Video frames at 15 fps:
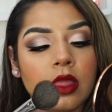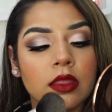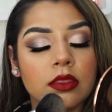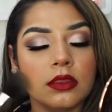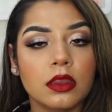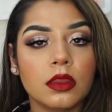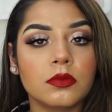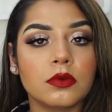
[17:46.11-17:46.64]

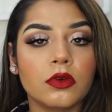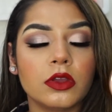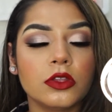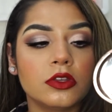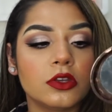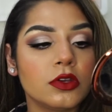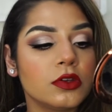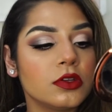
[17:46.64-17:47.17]
Then I'm going
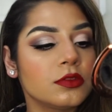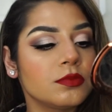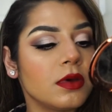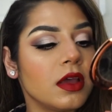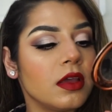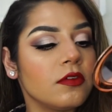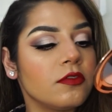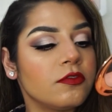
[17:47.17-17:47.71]
to use
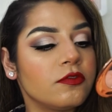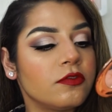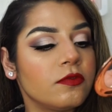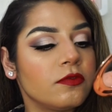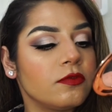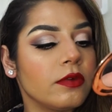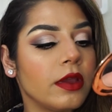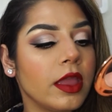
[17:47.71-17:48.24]
my
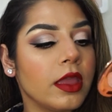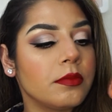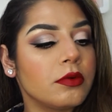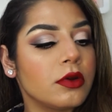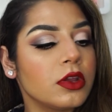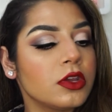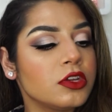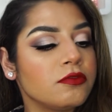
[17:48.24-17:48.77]

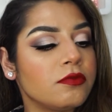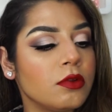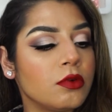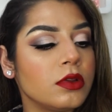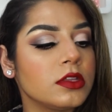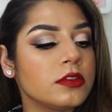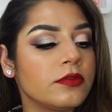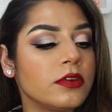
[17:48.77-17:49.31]
airbrush
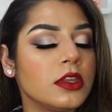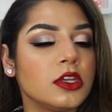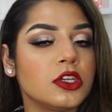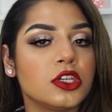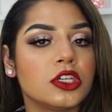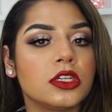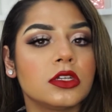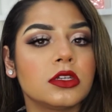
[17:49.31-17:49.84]
Flawless
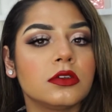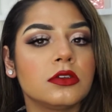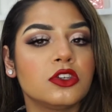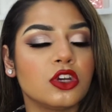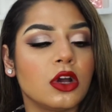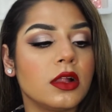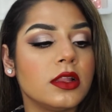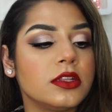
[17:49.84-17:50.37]
Finish
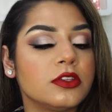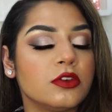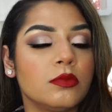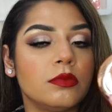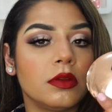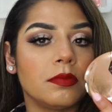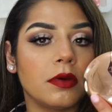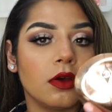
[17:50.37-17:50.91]
Charlotte
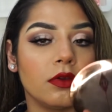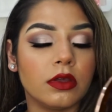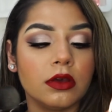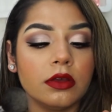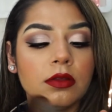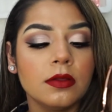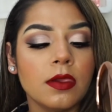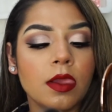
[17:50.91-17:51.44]
Tilbury
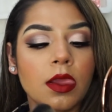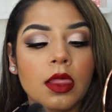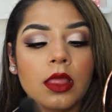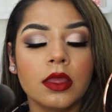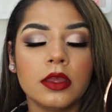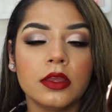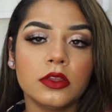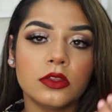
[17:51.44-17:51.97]
powder
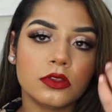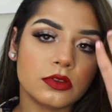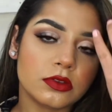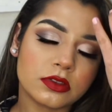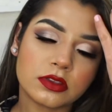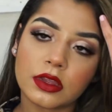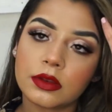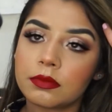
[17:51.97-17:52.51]
to
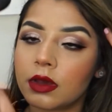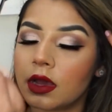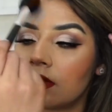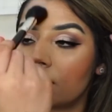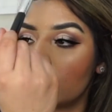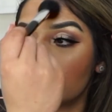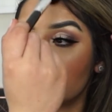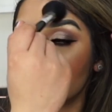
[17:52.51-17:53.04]
set my
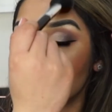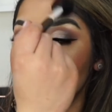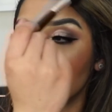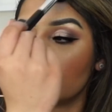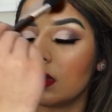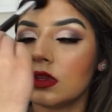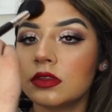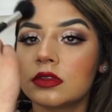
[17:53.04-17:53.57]
rest of the
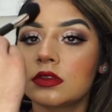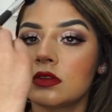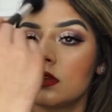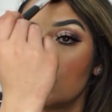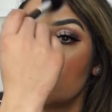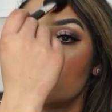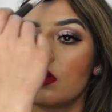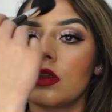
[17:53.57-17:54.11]
face
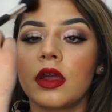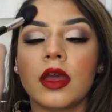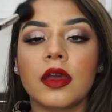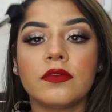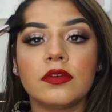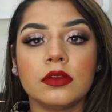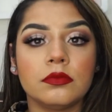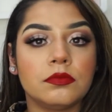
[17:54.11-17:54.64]
where I
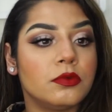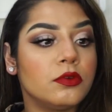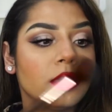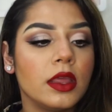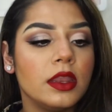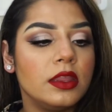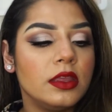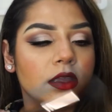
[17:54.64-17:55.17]
haven't put
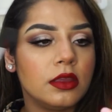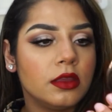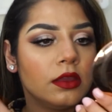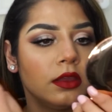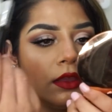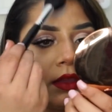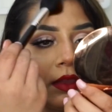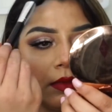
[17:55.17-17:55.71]
any
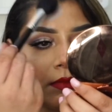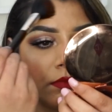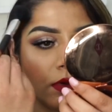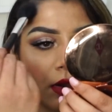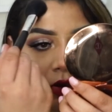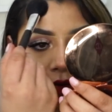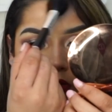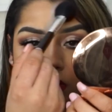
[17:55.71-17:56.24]

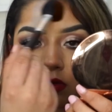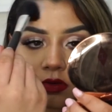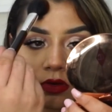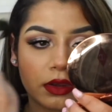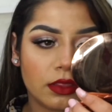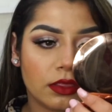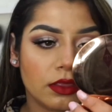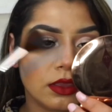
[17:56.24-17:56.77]
powder or
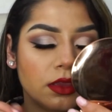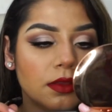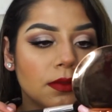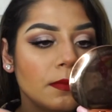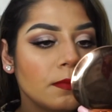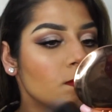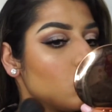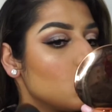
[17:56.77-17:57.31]
anything.
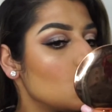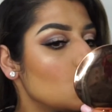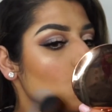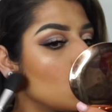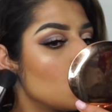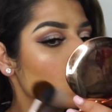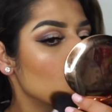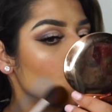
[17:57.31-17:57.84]

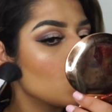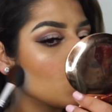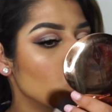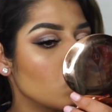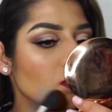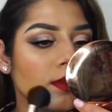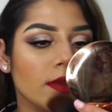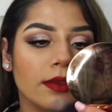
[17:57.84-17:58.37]

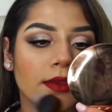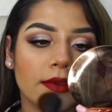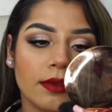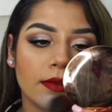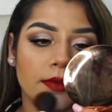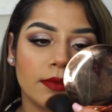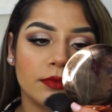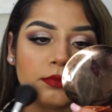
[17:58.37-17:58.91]
So like
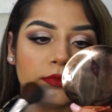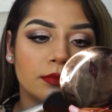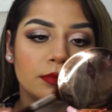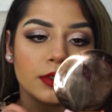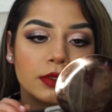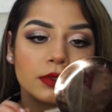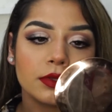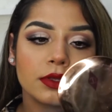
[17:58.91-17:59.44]

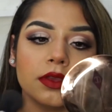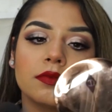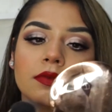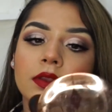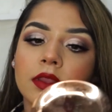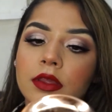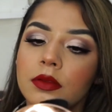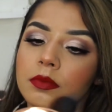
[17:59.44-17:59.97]
just to give a
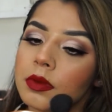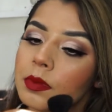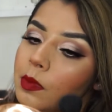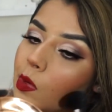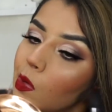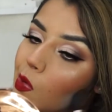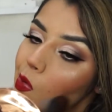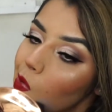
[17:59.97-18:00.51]
little bit
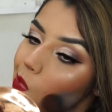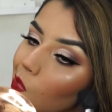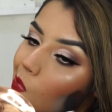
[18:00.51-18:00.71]
more